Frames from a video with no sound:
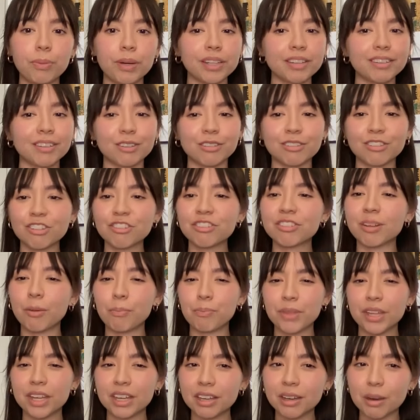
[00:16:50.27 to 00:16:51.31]
but there's just
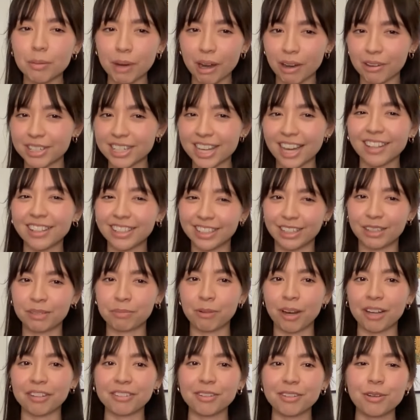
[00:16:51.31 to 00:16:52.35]
something about Italian
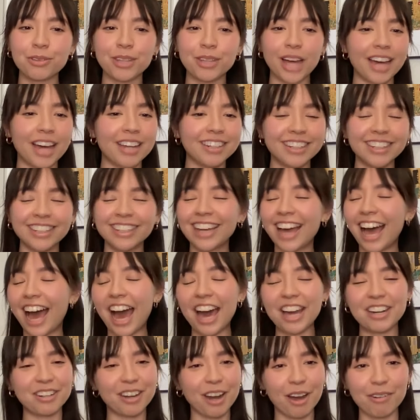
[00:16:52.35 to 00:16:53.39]
espresso that
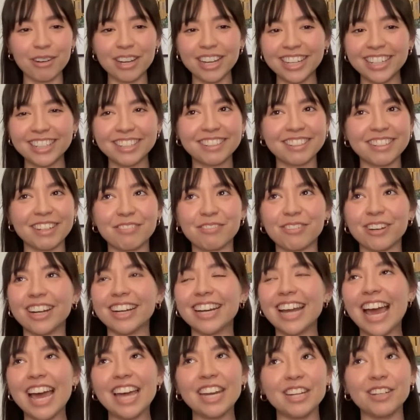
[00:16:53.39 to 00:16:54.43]
I don't know, it hits
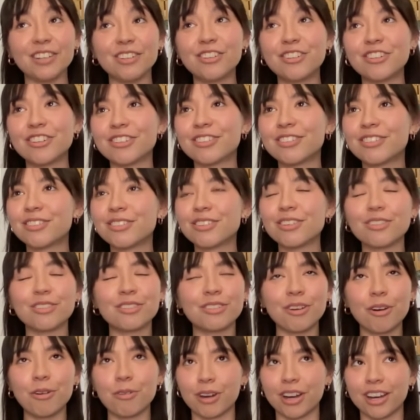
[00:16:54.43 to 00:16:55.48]
different and it's just
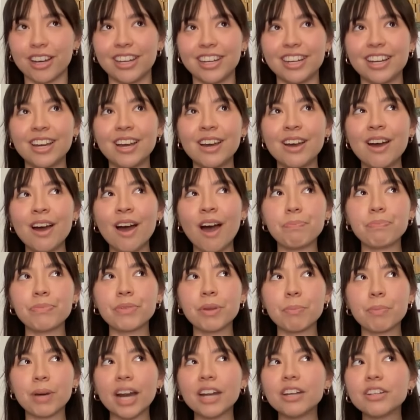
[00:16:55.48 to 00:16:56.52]
so good.
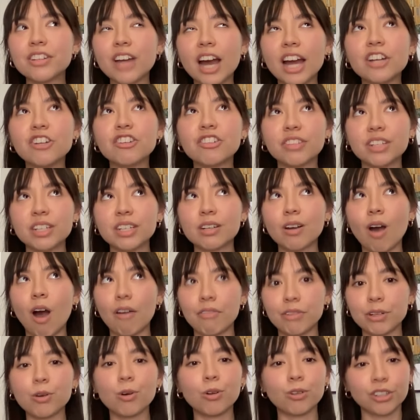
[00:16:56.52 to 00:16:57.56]
But I just think
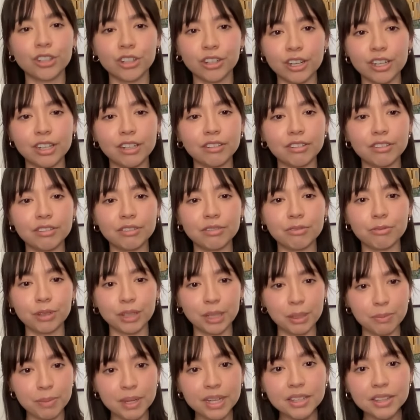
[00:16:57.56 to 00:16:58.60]
coffee culture is
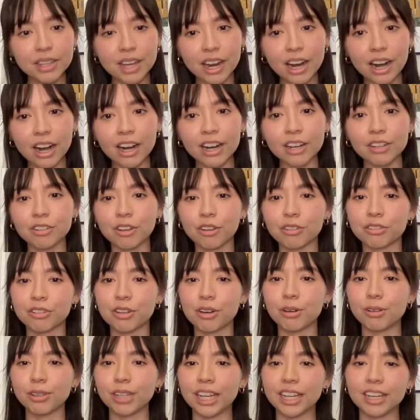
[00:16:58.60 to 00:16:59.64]
really big there. It's
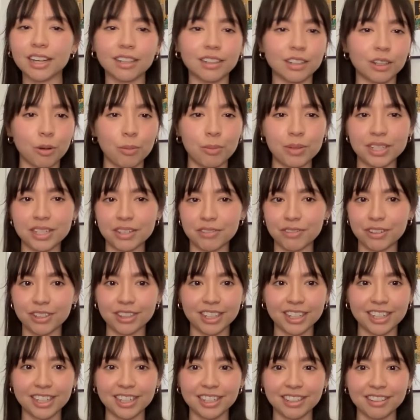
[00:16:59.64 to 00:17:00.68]
also like a little bit different
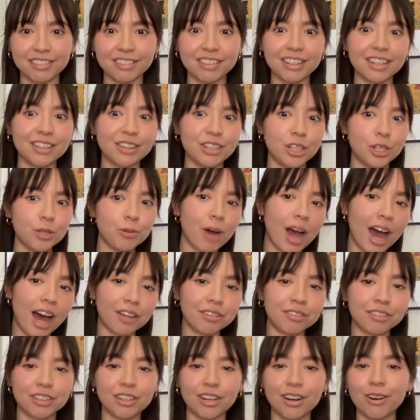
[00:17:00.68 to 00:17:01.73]
than it is in the
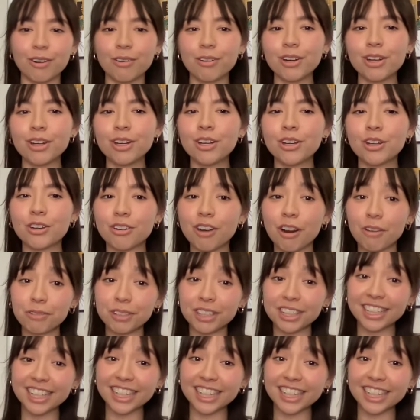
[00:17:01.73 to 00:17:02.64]
US, you know. You're not really